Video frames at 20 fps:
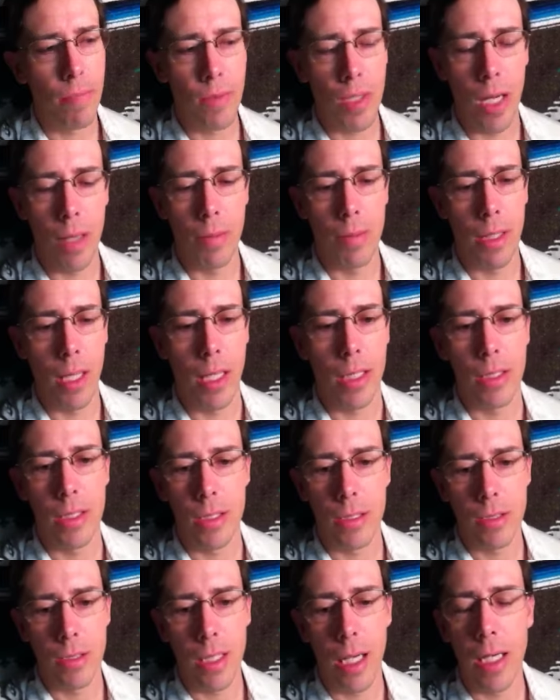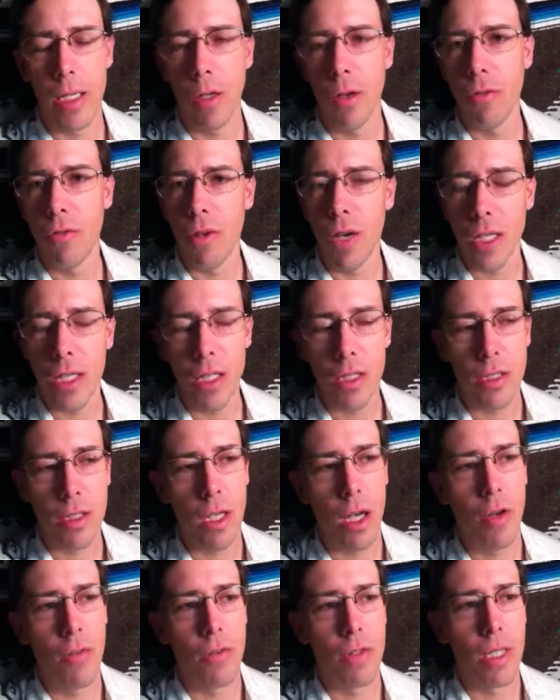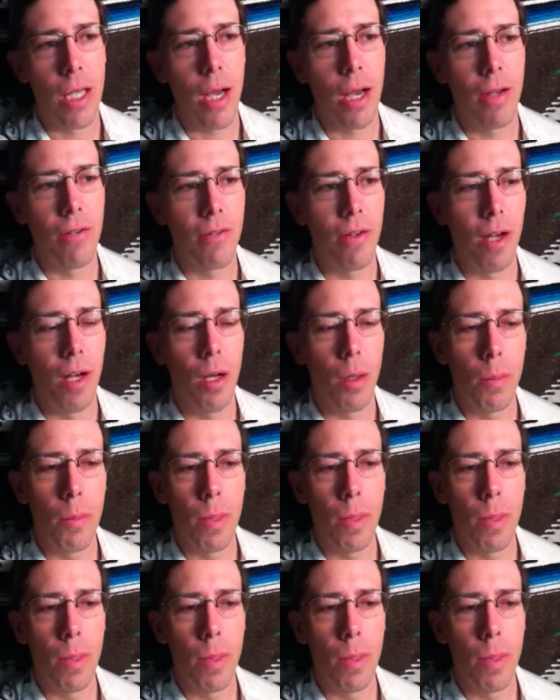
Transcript: And I'm like, just kind of go fuck yourself is how I felt.